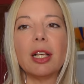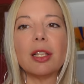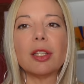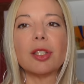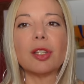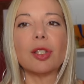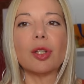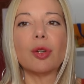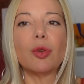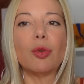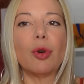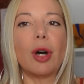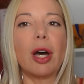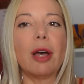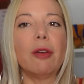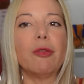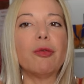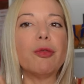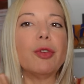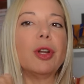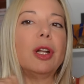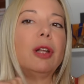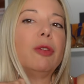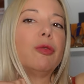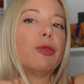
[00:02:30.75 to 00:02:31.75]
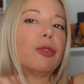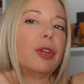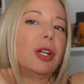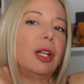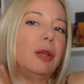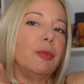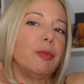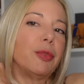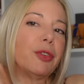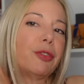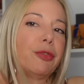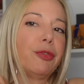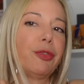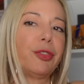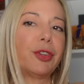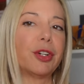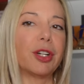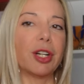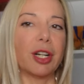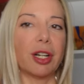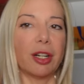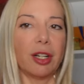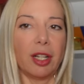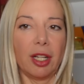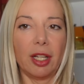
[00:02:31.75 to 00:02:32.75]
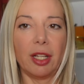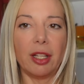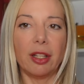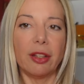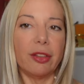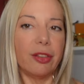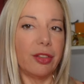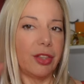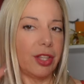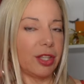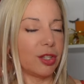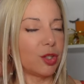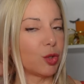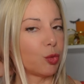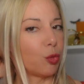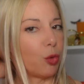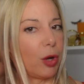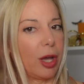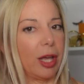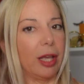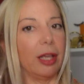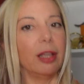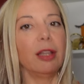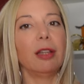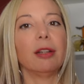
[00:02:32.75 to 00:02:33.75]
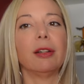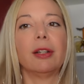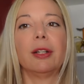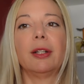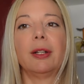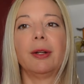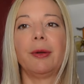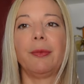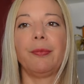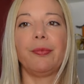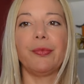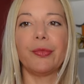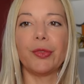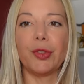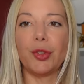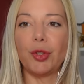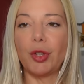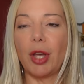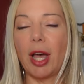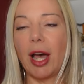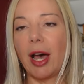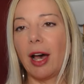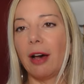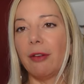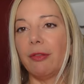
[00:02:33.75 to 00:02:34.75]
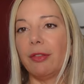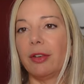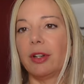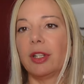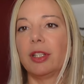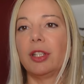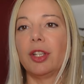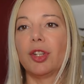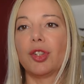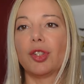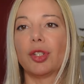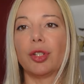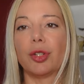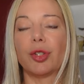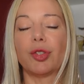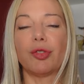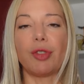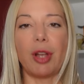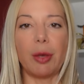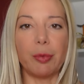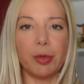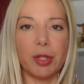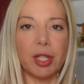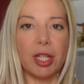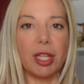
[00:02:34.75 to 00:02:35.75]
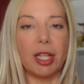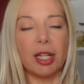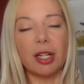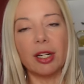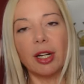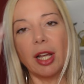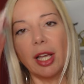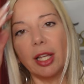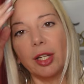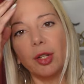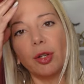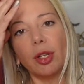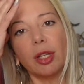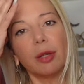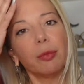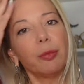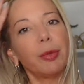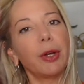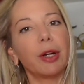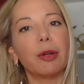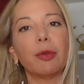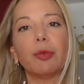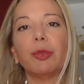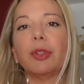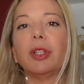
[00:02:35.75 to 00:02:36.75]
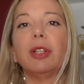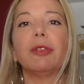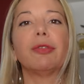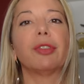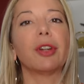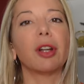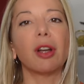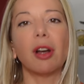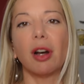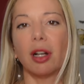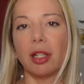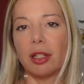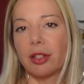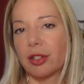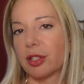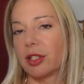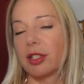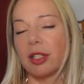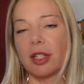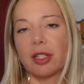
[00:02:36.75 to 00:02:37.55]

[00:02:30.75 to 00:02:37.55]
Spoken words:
So I really prefer this way, to have additional straps here, and you can pair it with different colors.